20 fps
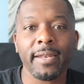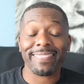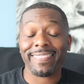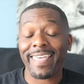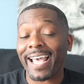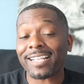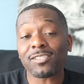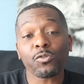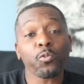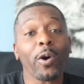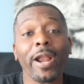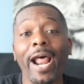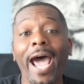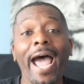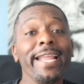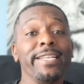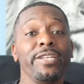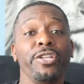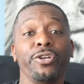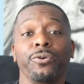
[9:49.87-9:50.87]
That's what
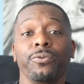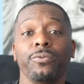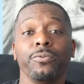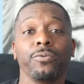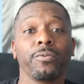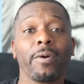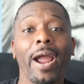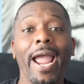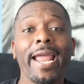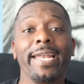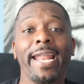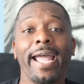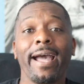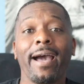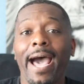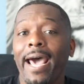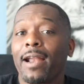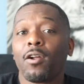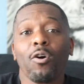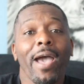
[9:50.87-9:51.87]
I do right now.
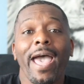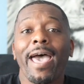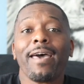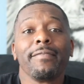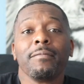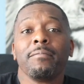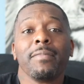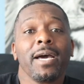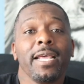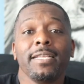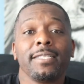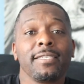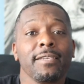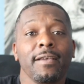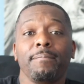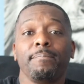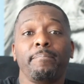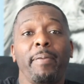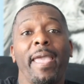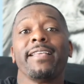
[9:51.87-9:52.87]
I don't have the money to
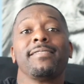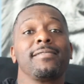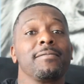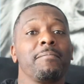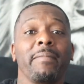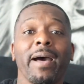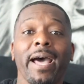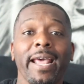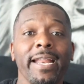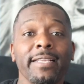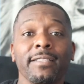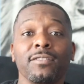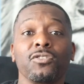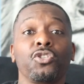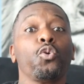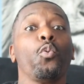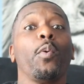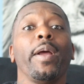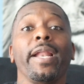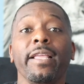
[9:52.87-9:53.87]
pay somebody
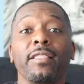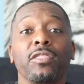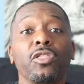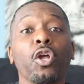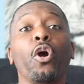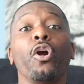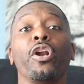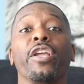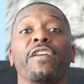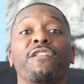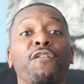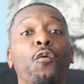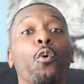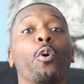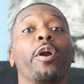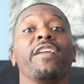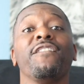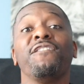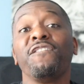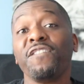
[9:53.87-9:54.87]
$20, $30,
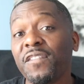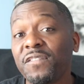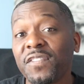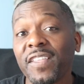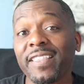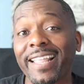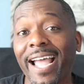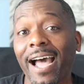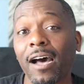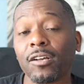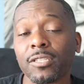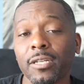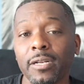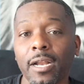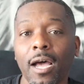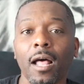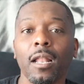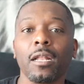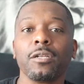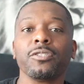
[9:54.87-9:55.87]
$40,
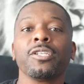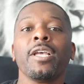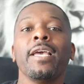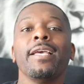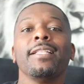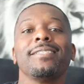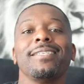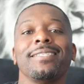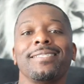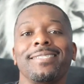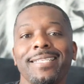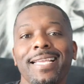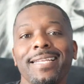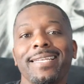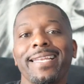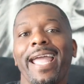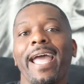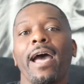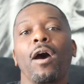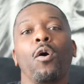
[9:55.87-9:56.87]
$50,000 to sit
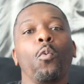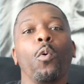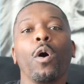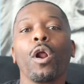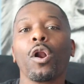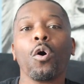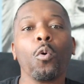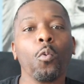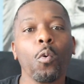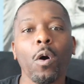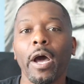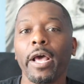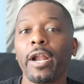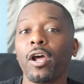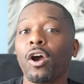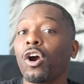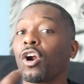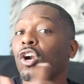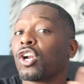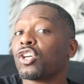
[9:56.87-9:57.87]
down one-on-one
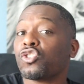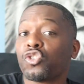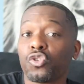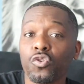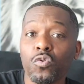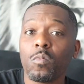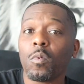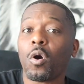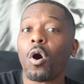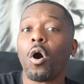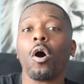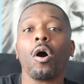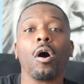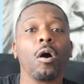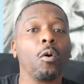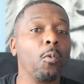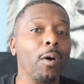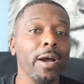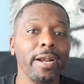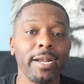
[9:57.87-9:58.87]
or on a Zoom call
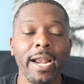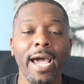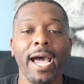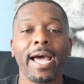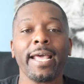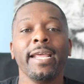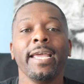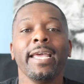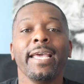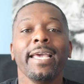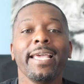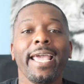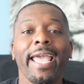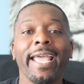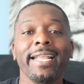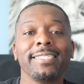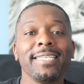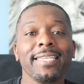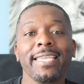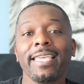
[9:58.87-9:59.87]
or whatnot
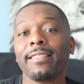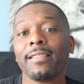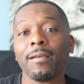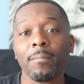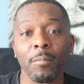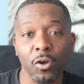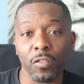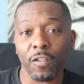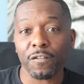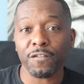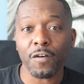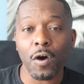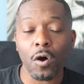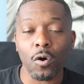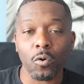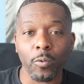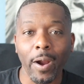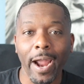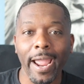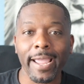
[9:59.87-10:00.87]
and to get them on the
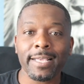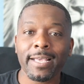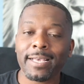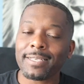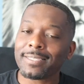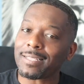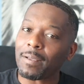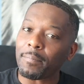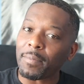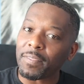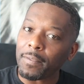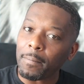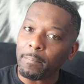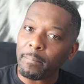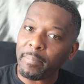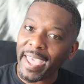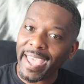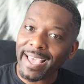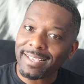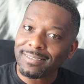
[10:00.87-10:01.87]
phone, right? Some of the
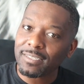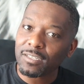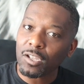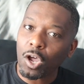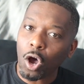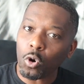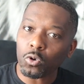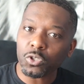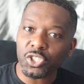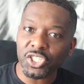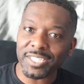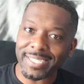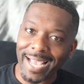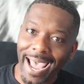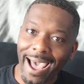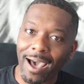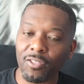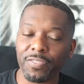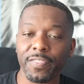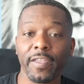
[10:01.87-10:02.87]
best coaches
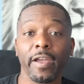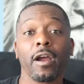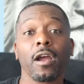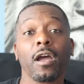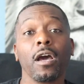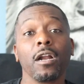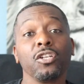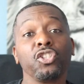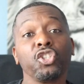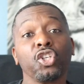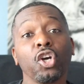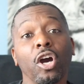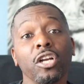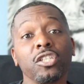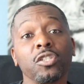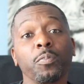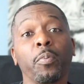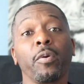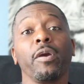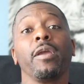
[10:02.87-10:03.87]
out there are going to
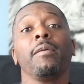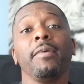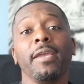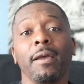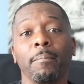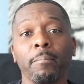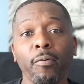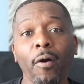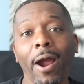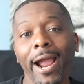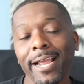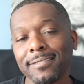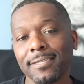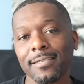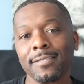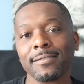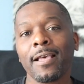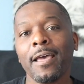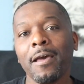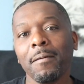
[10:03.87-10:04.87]
charge premium
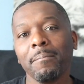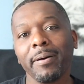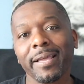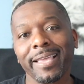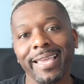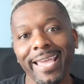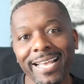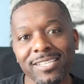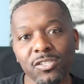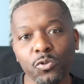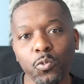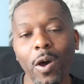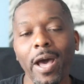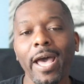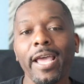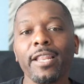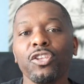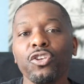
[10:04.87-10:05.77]
prices. But guess what?